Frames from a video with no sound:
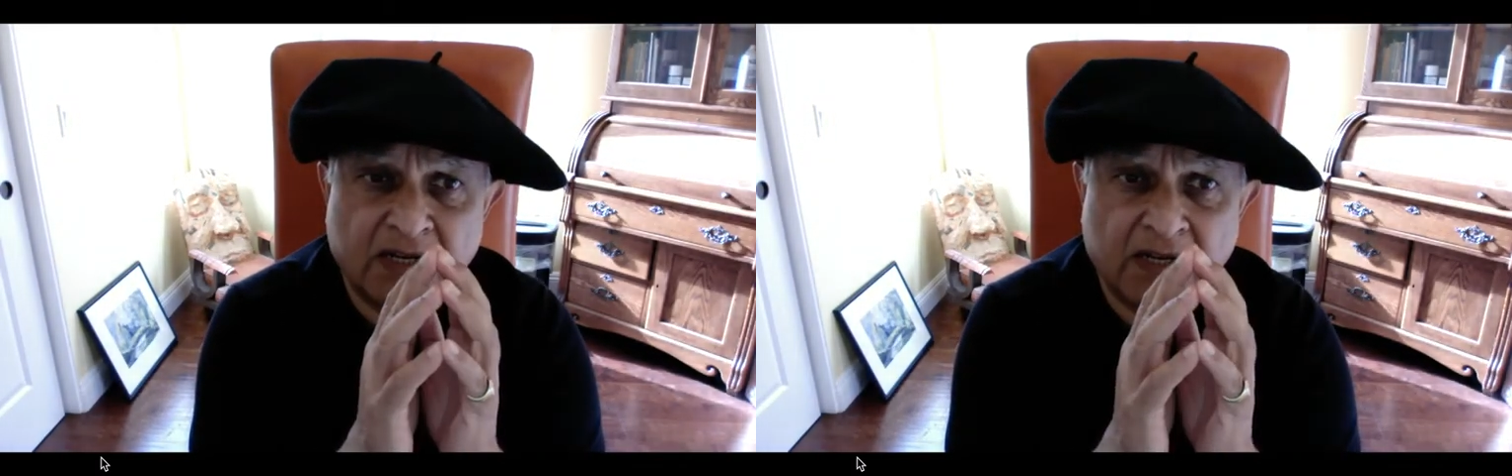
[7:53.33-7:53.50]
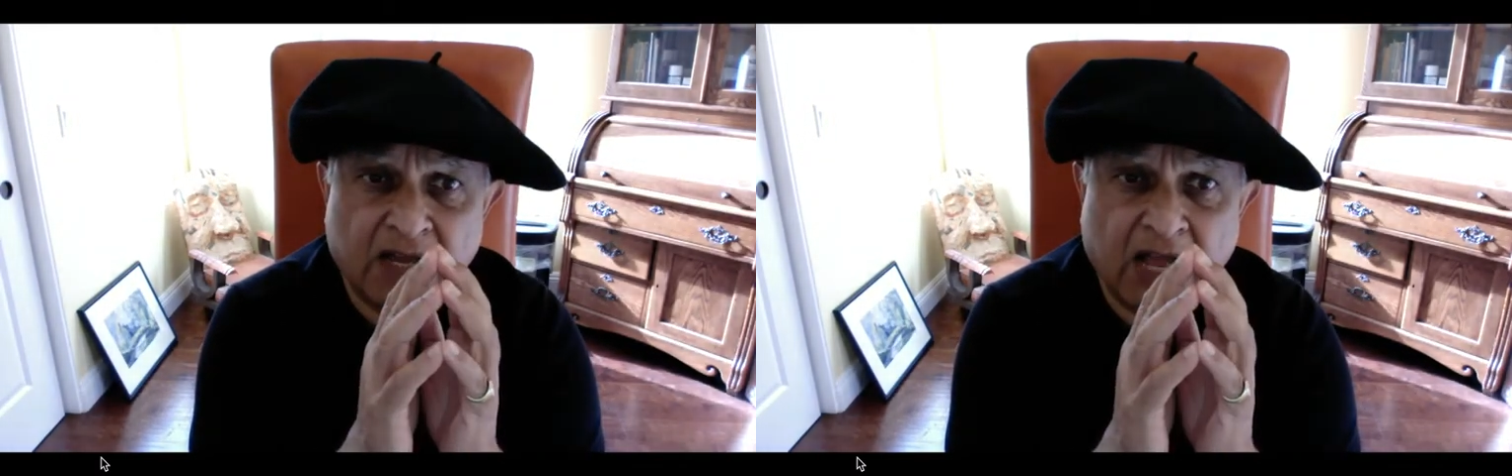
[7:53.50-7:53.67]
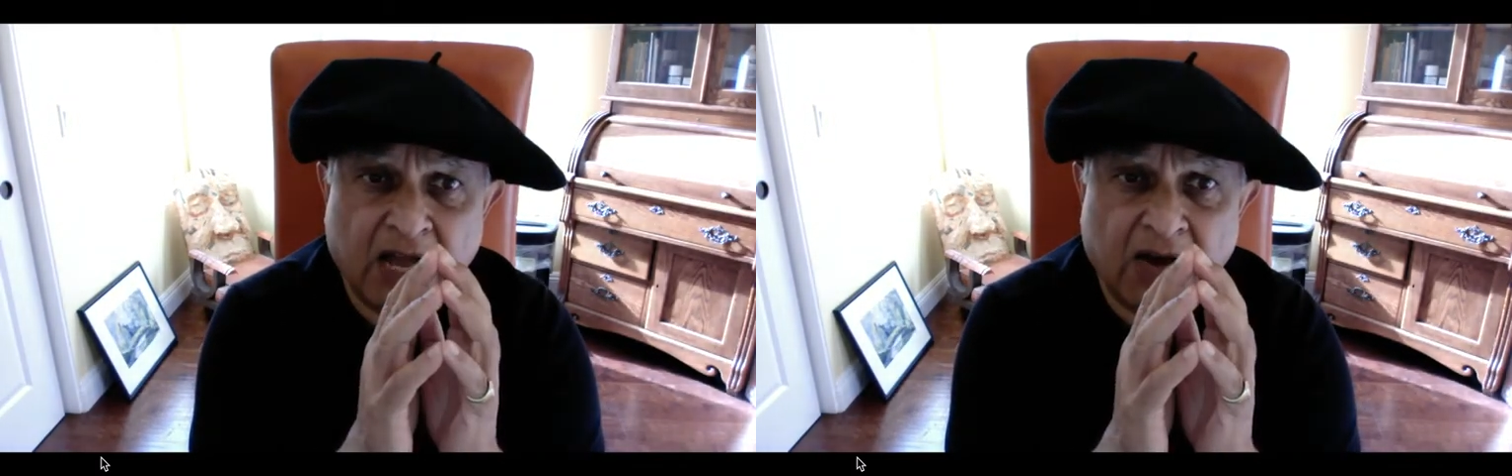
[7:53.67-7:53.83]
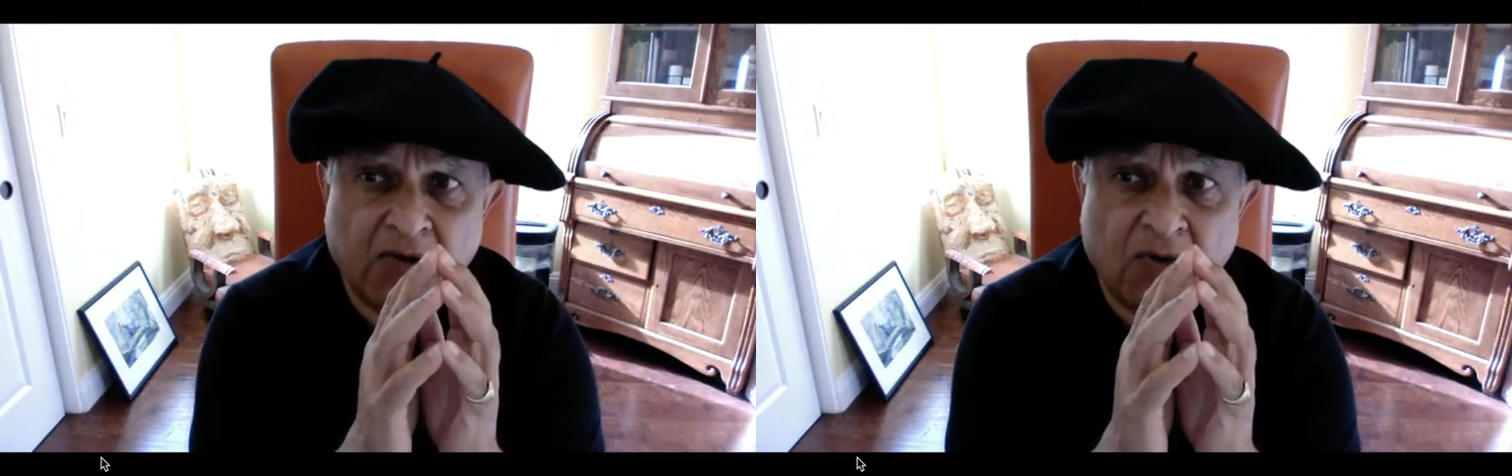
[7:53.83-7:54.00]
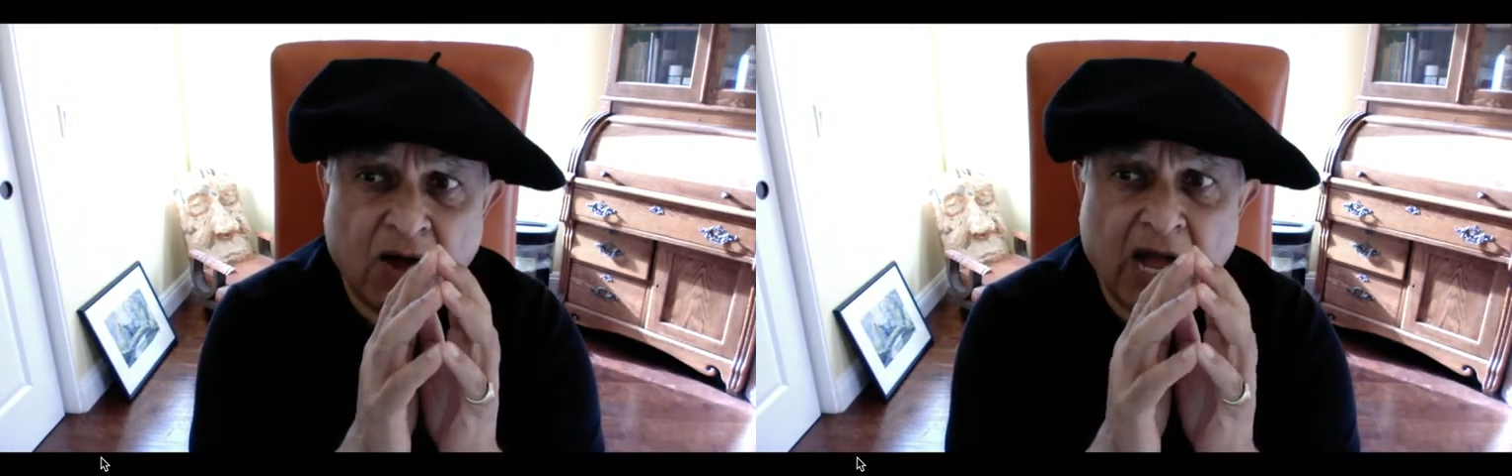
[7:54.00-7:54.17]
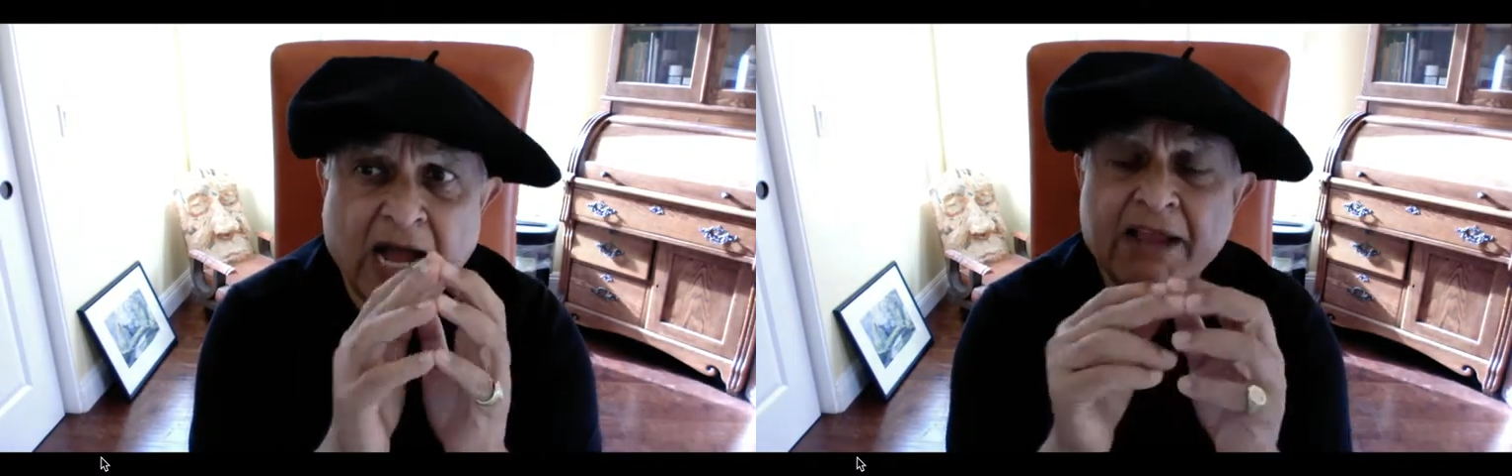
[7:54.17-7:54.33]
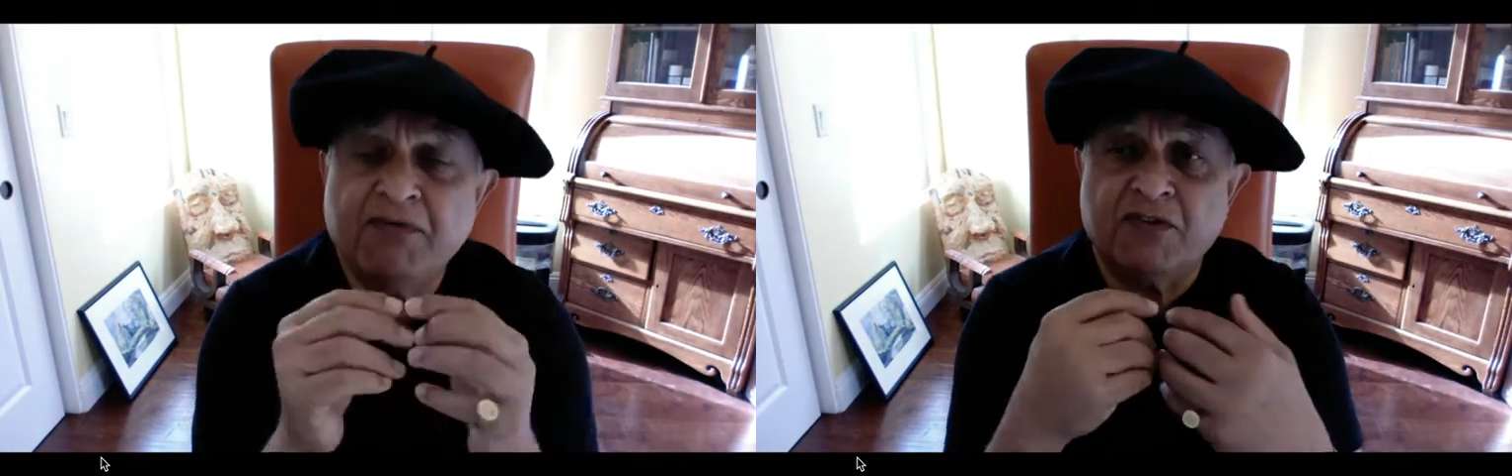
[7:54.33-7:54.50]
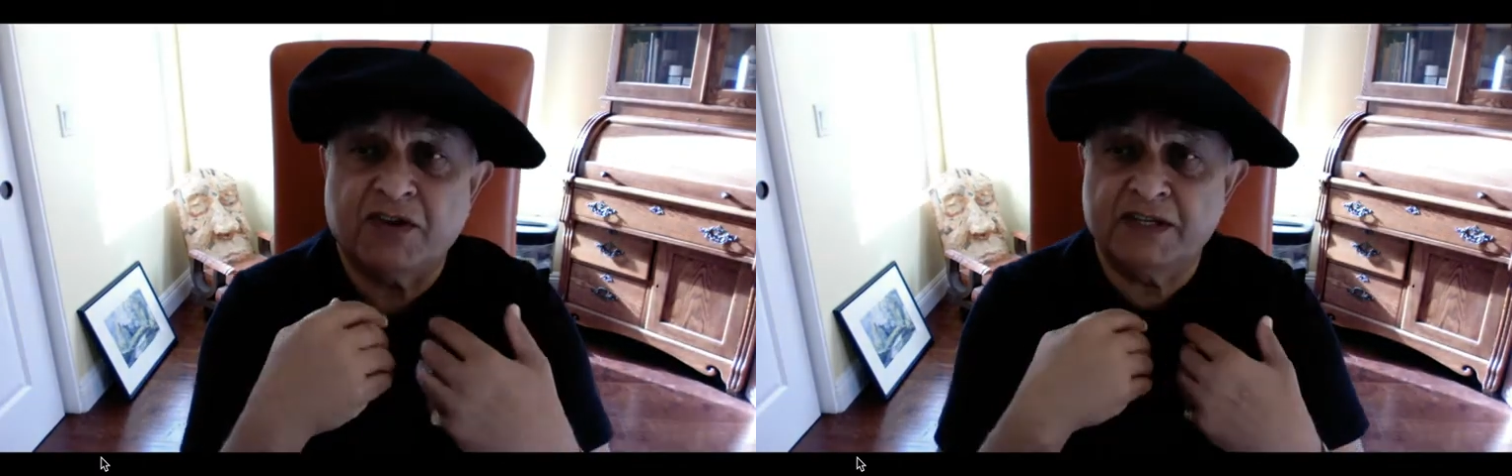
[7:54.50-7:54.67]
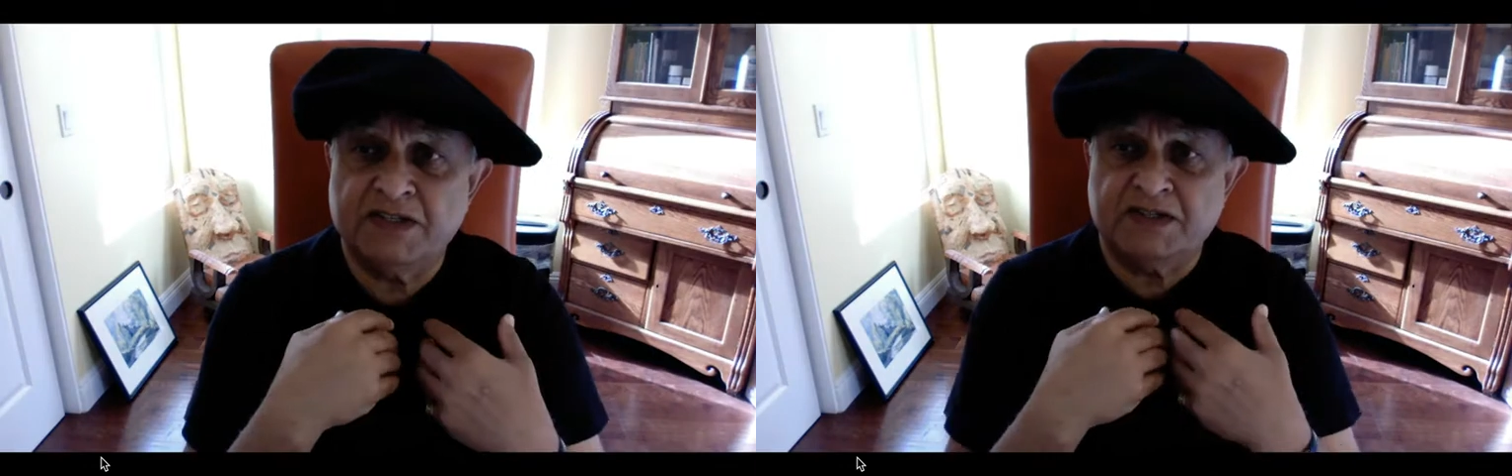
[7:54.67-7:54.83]
how I,
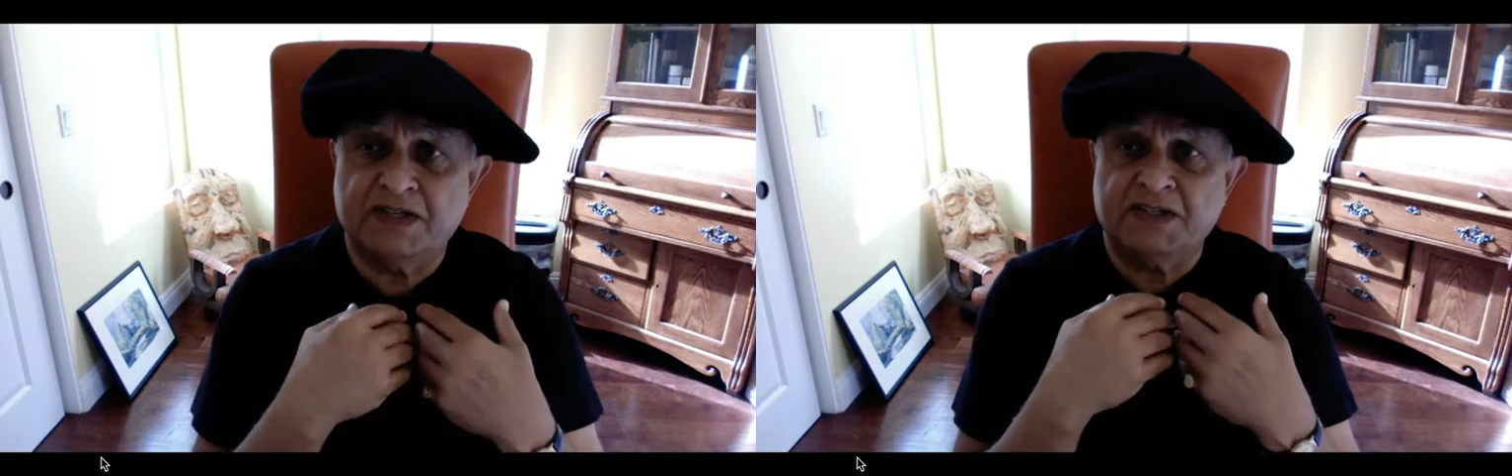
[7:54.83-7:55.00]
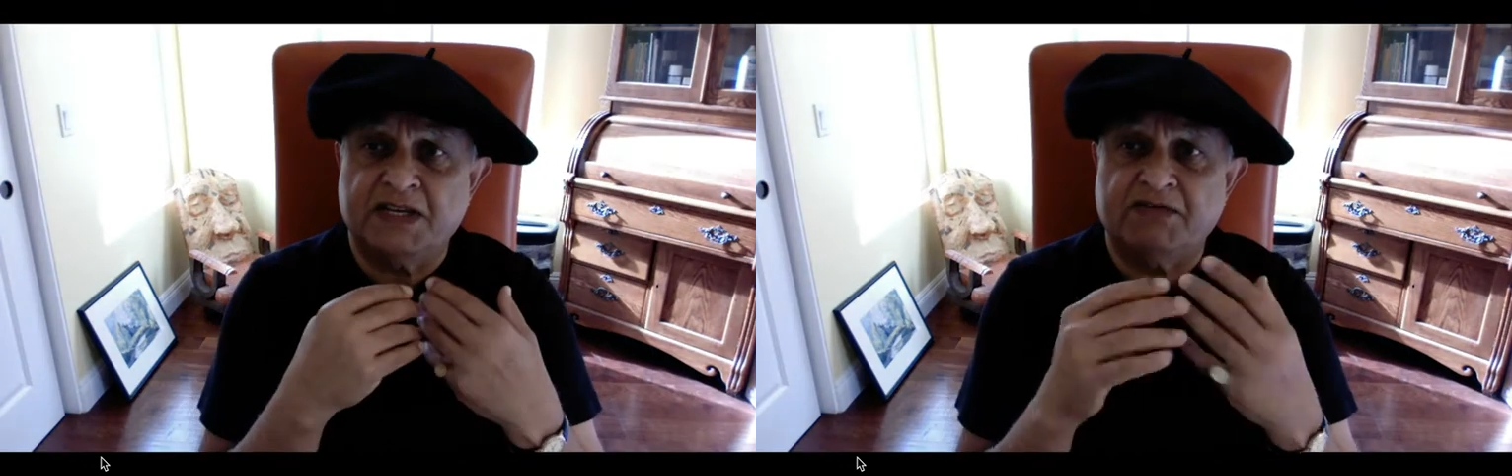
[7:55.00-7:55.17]
for instance,